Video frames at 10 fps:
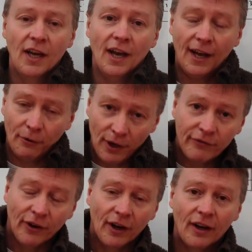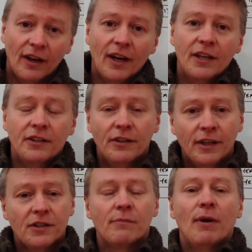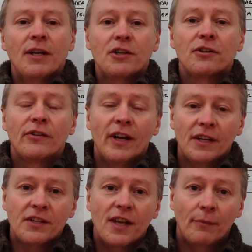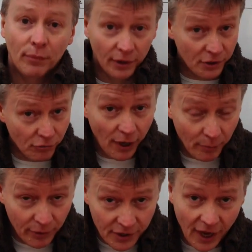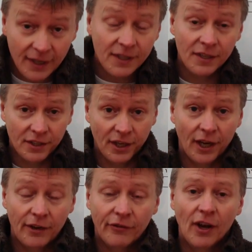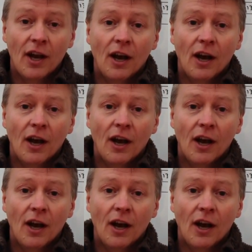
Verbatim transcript: However, you need to make sure that sample is representative